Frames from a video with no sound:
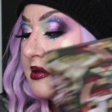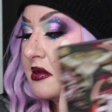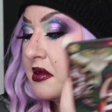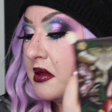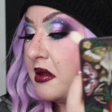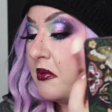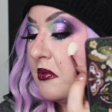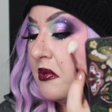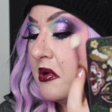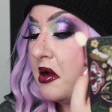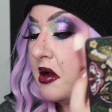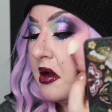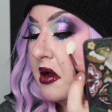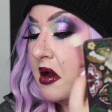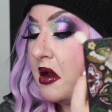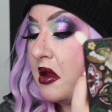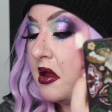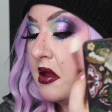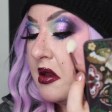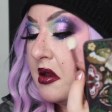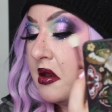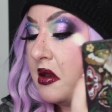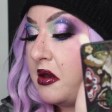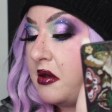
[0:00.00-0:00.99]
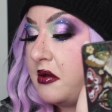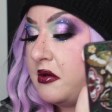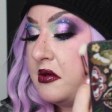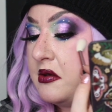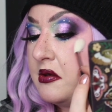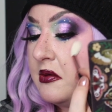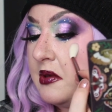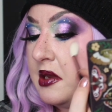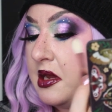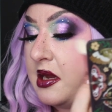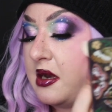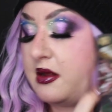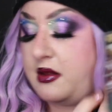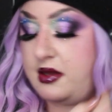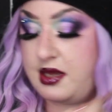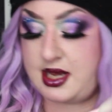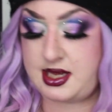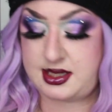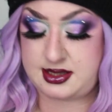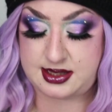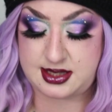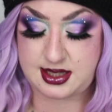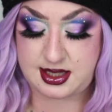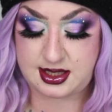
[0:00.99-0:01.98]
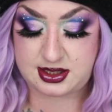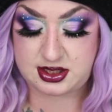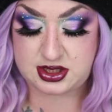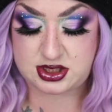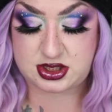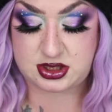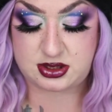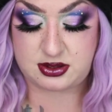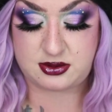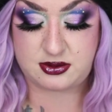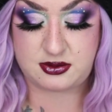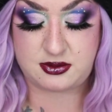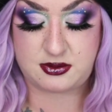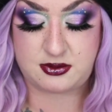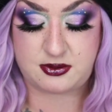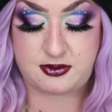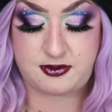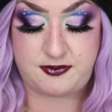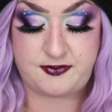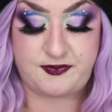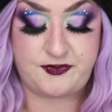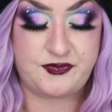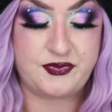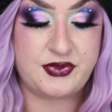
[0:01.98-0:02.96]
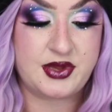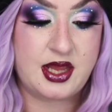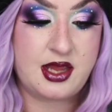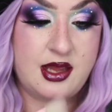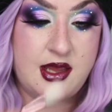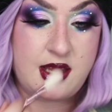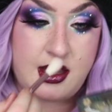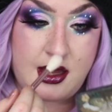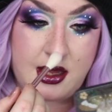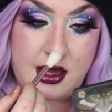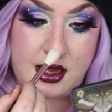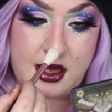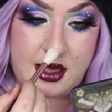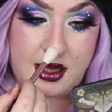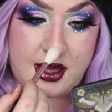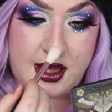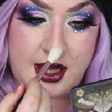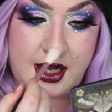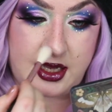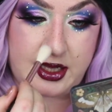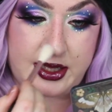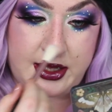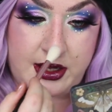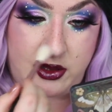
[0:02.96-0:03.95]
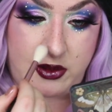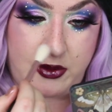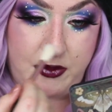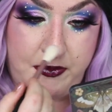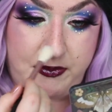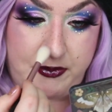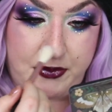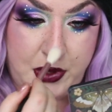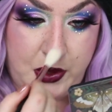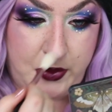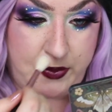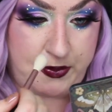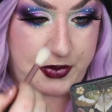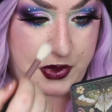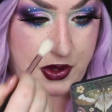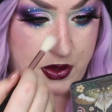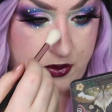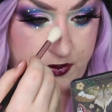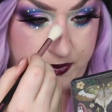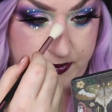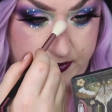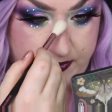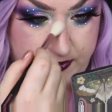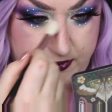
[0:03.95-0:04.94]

So we're doing it on that side too, and then a little boop boop